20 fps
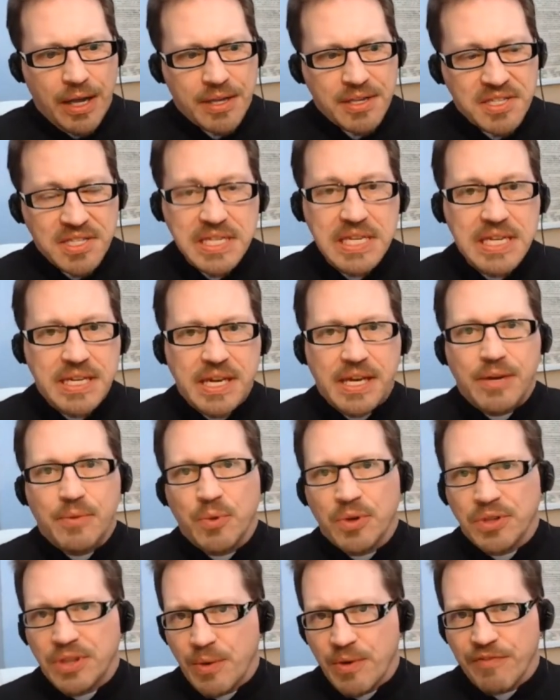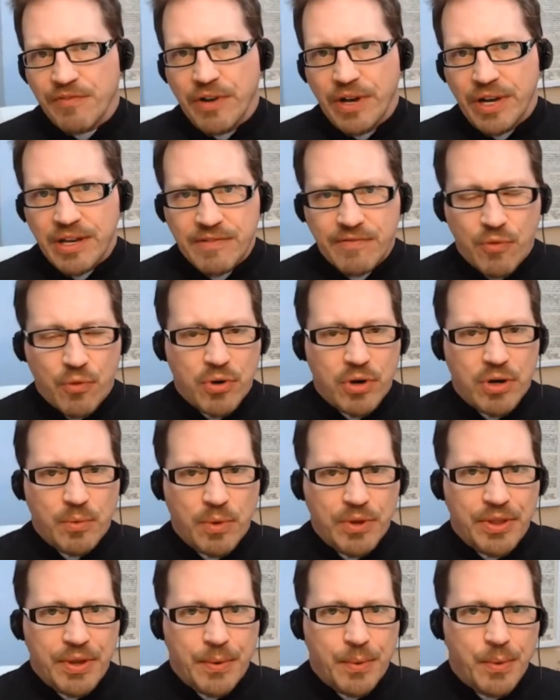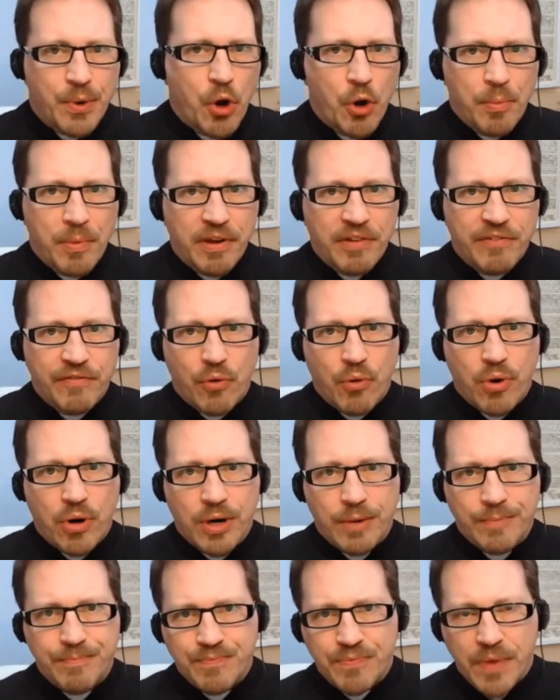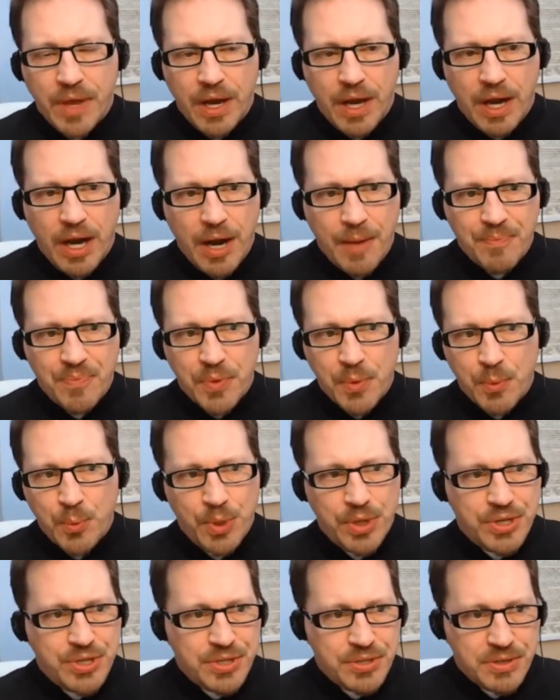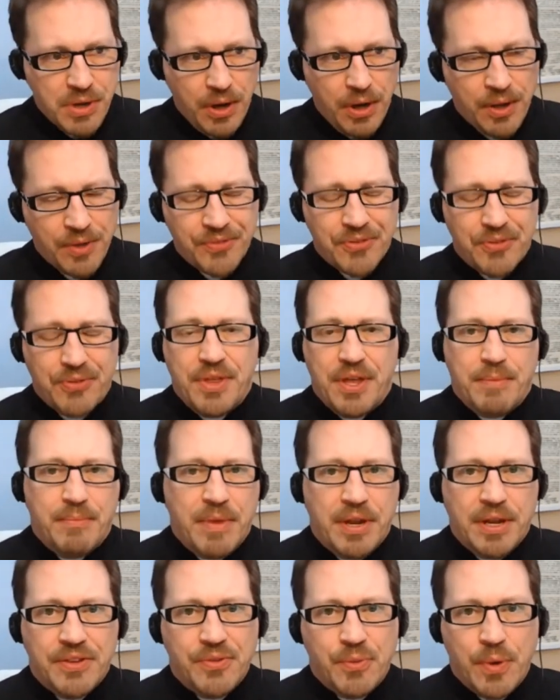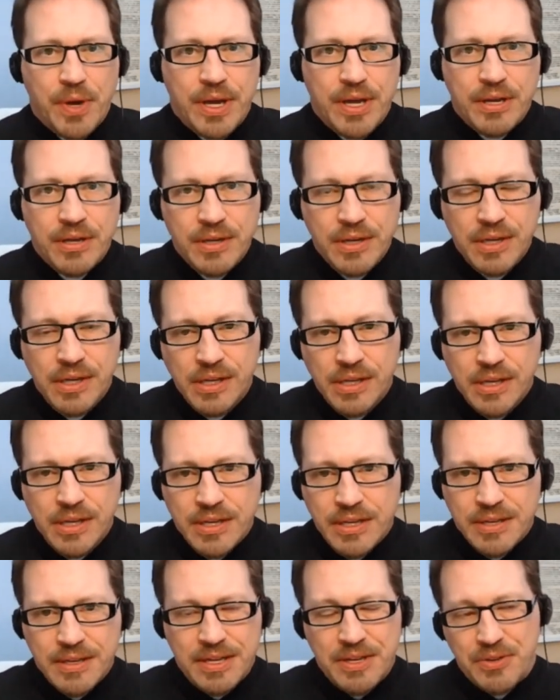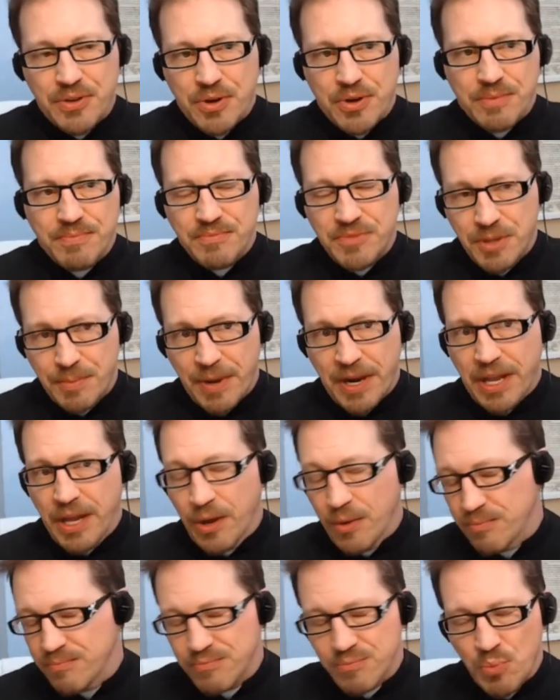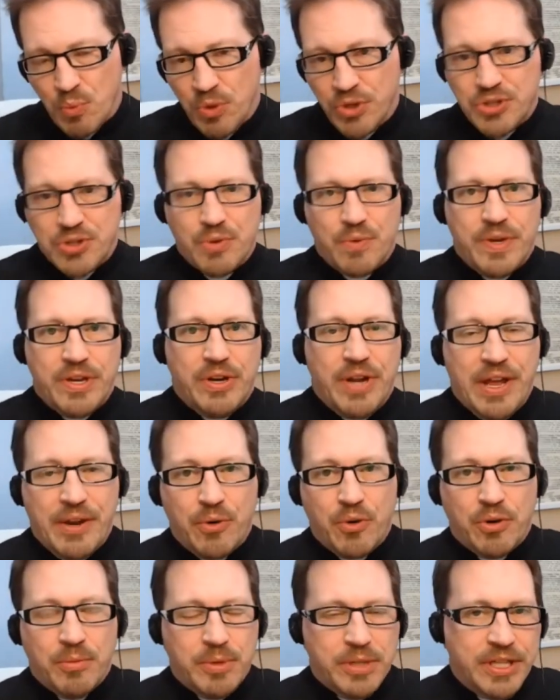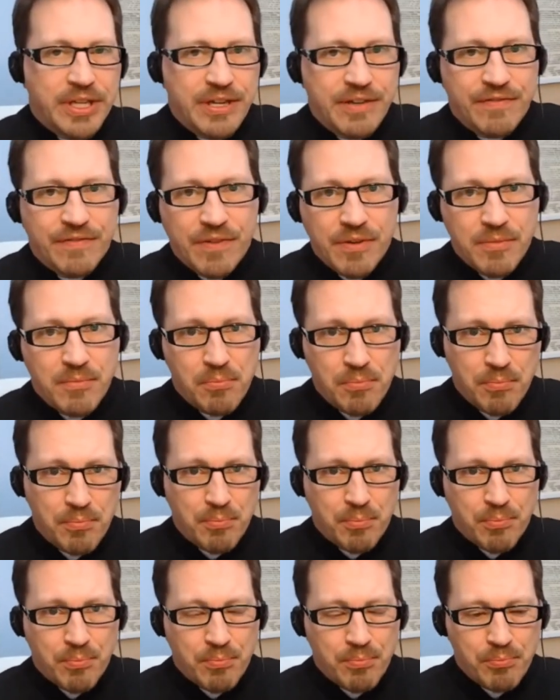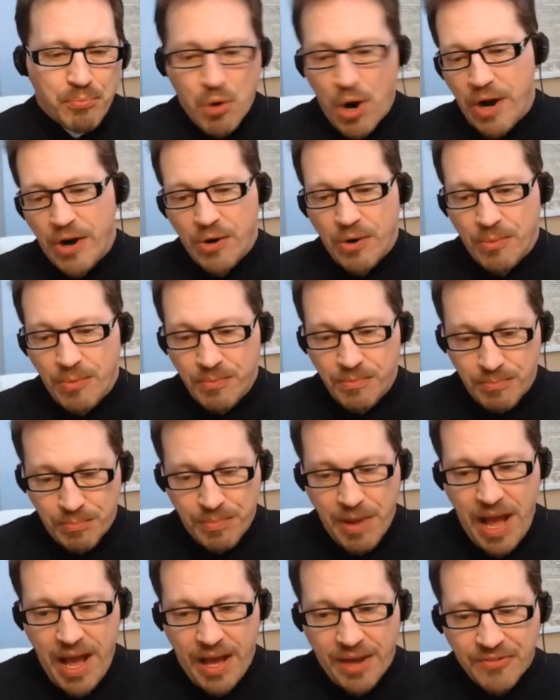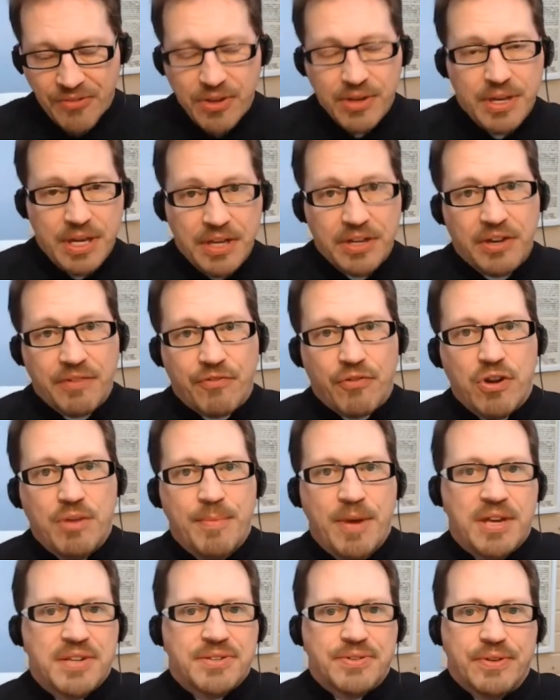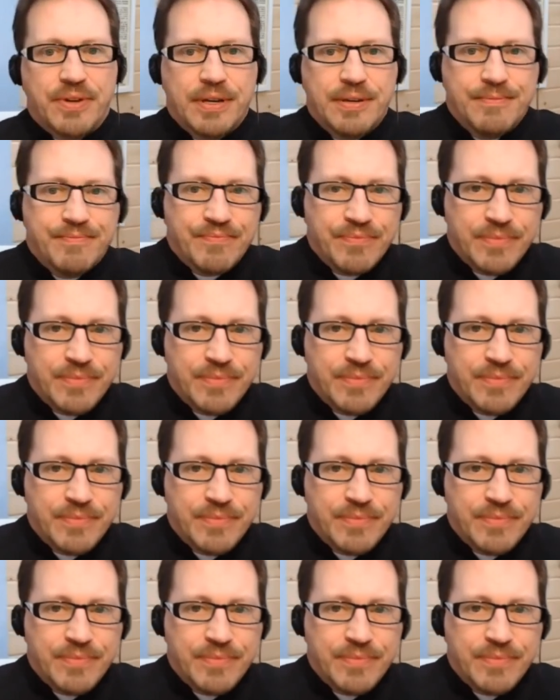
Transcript: seeking, what they were fighting for, what they were hoping for, which also then made its way, either depending on what you read and or believe, prior past, into Freemasonry.